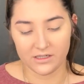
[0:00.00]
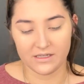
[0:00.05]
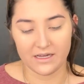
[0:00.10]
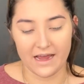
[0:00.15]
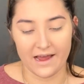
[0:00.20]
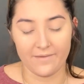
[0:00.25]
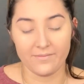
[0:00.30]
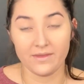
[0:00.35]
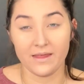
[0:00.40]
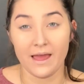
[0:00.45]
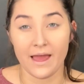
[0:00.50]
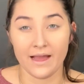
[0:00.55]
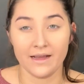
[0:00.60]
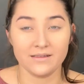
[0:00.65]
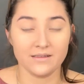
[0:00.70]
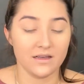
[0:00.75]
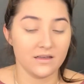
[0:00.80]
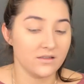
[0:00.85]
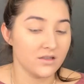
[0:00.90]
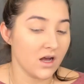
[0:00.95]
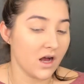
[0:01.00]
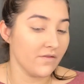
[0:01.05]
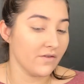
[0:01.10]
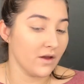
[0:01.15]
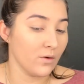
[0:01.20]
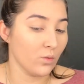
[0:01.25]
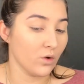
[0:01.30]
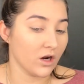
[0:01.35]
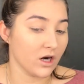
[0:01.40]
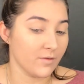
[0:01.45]
tap the excess off,
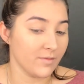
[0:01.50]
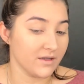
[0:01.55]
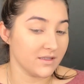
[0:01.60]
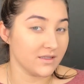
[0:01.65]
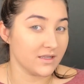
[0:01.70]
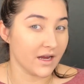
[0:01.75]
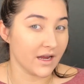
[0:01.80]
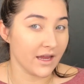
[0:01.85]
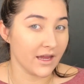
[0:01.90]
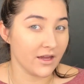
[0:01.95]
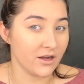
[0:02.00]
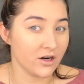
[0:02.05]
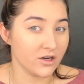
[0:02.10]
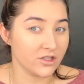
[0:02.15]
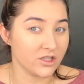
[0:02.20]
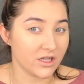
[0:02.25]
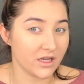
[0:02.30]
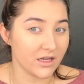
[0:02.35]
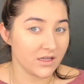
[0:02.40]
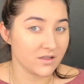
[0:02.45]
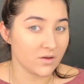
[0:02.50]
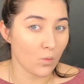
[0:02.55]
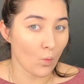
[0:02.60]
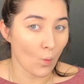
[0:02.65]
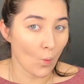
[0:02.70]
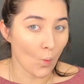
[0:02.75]
and we're going to be sucking in our cheeks,